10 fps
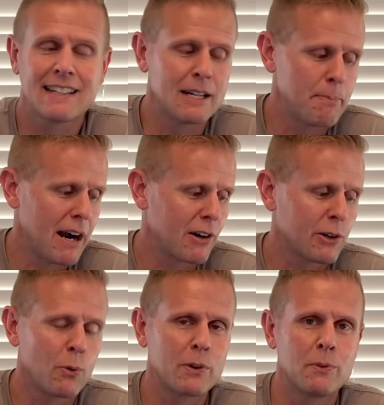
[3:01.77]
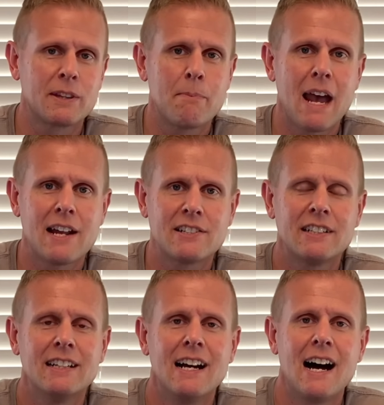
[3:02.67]
get a power cord with the
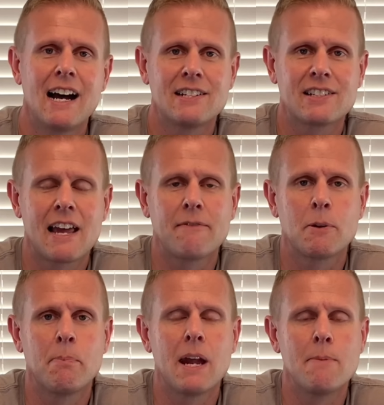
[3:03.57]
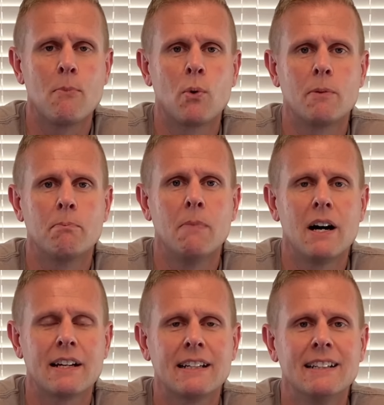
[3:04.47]
Badger, I just have to pay more
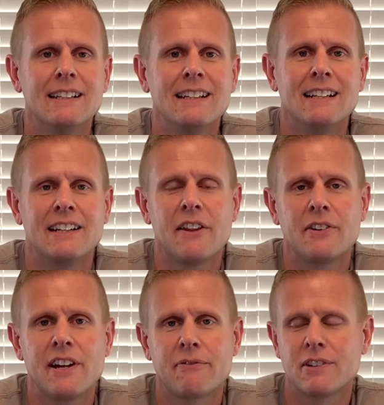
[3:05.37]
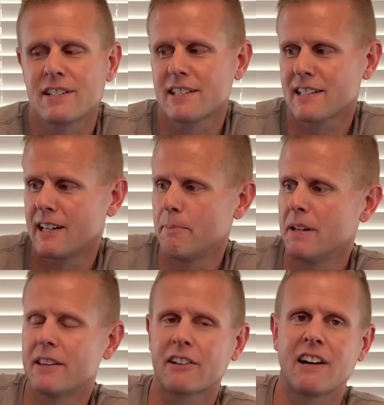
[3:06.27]
money. Another difference is going to be
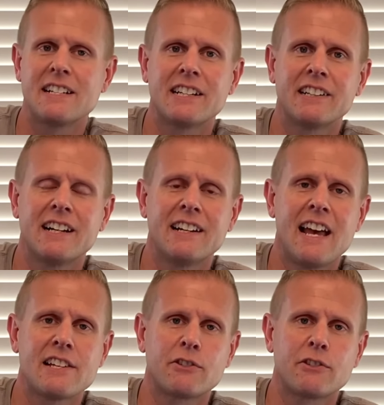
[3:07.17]
the Criterion has a